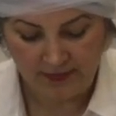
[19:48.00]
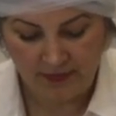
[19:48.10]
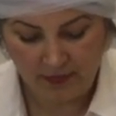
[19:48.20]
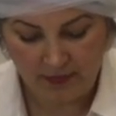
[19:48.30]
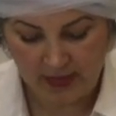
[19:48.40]

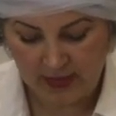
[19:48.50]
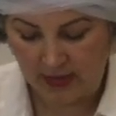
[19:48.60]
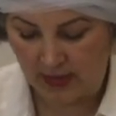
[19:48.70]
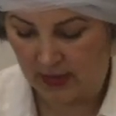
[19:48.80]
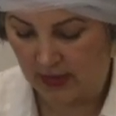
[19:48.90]

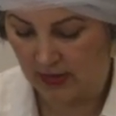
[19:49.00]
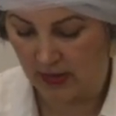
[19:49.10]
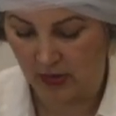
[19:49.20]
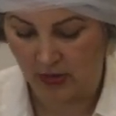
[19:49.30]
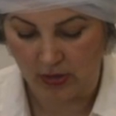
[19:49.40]
when
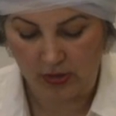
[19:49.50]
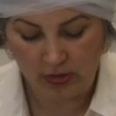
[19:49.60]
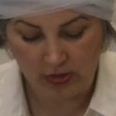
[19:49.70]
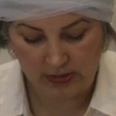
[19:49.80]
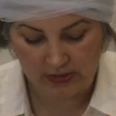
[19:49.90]
they are
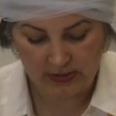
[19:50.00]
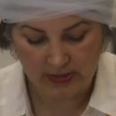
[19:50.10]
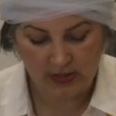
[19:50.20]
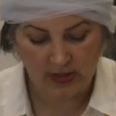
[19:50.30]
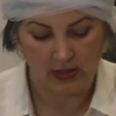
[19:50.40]
cooked.
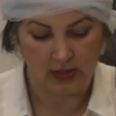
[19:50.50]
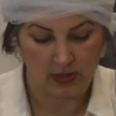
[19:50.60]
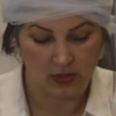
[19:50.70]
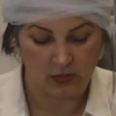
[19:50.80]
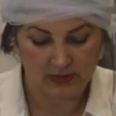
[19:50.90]

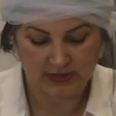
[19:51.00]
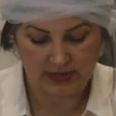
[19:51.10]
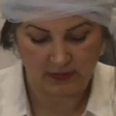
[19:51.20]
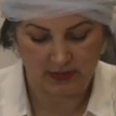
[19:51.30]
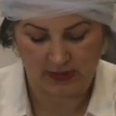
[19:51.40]
You'll
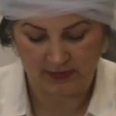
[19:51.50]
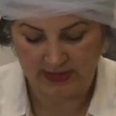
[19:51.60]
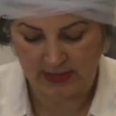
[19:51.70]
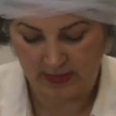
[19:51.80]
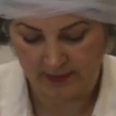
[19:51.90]
see what I'm
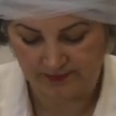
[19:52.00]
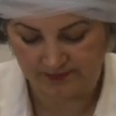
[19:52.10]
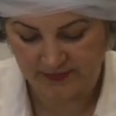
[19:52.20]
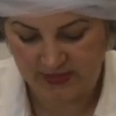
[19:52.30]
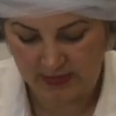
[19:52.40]
saying.
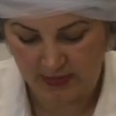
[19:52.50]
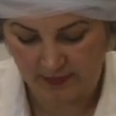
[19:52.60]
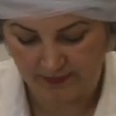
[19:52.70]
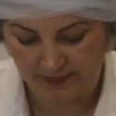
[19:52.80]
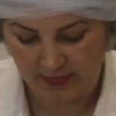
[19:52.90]
So
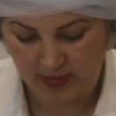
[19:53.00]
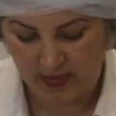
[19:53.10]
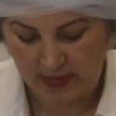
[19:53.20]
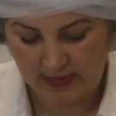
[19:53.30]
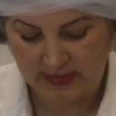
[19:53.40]

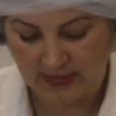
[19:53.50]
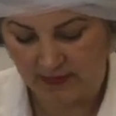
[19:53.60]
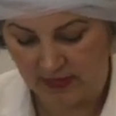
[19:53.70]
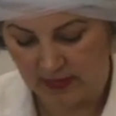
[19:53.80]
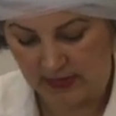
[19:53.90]

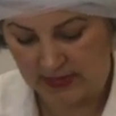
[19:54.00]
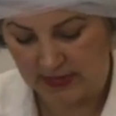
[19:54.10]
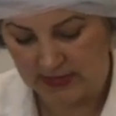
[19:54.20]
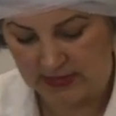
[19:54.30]
definitely take